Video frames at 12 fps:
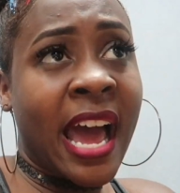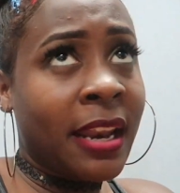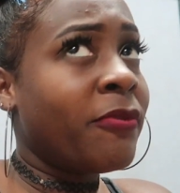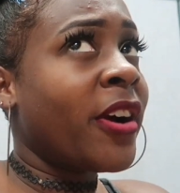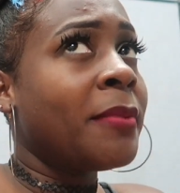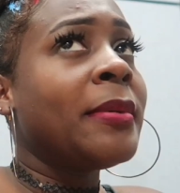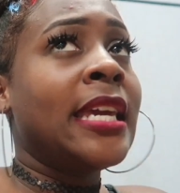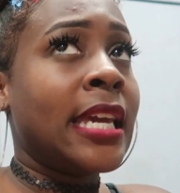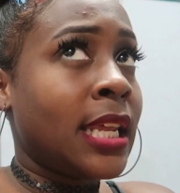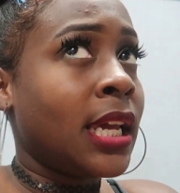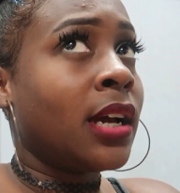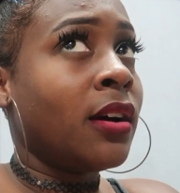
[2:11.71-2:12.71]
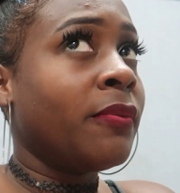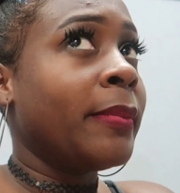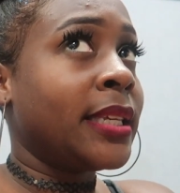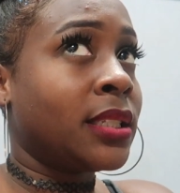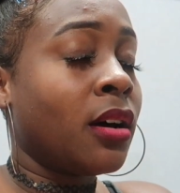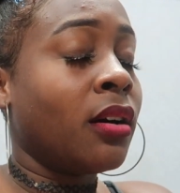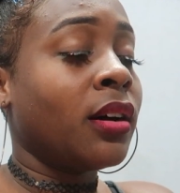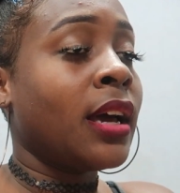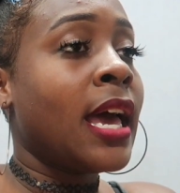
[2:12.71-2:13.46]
at the very beginning of my song.